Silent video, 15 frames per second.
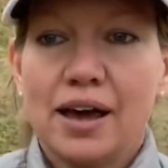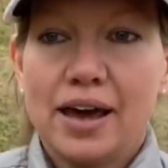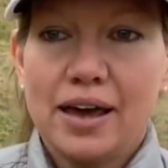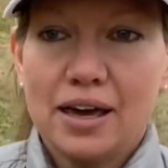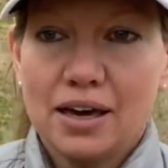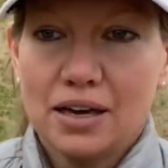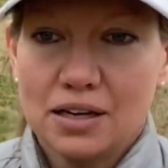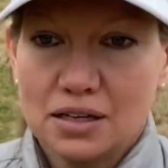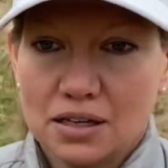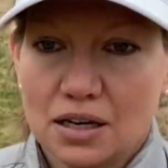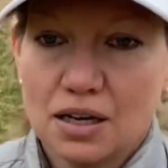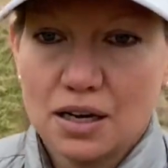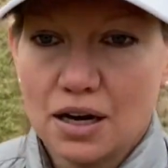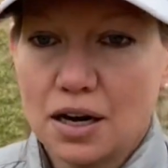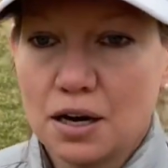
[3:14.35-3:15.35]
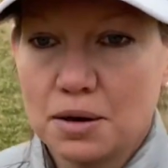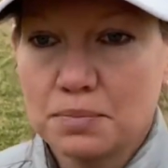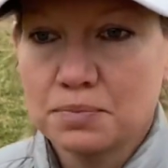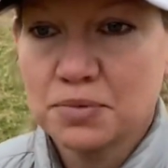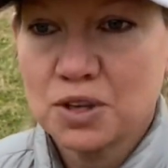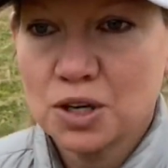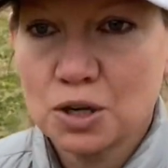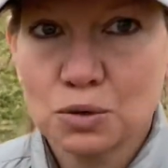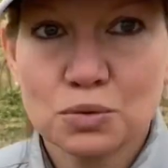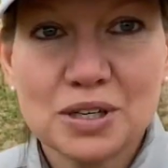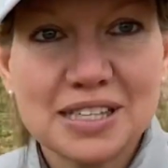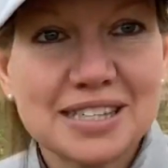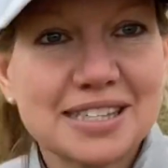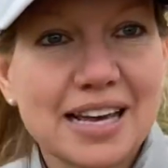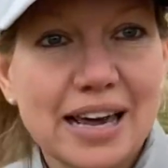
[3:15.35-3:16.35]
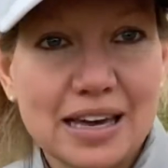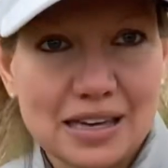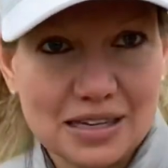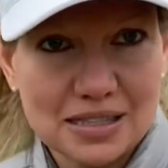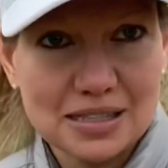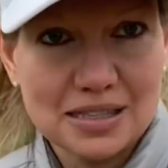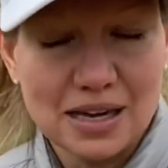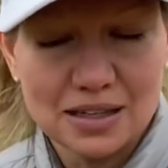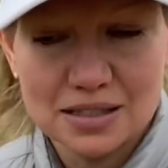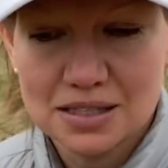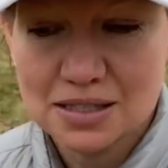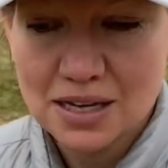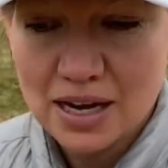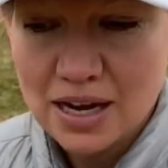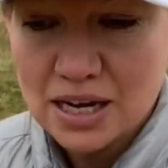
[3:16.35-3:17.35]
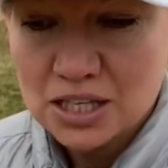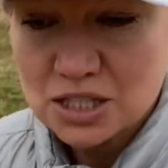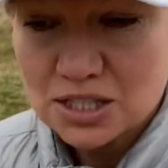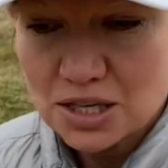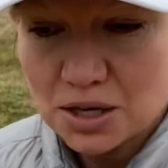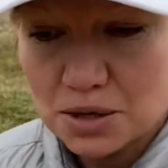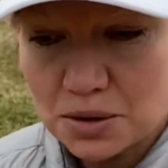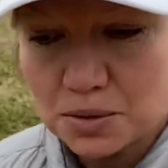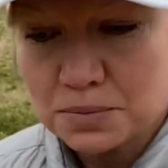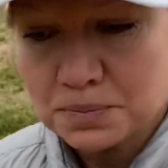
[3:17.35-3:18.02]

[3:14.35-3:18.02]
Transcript: and um, reset in a sense. So,